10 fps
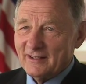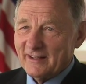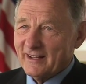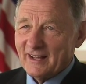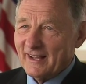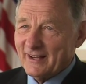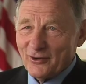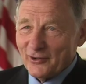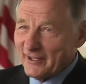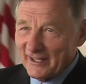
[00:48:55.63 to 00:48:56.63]
think I had
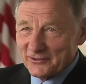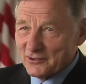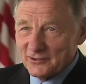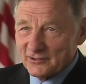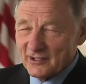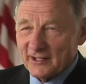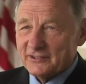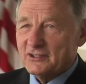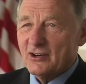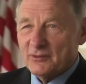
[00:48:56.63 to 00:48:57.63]
all the answers, and I
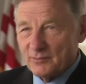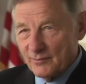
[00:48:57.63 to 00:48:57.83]
started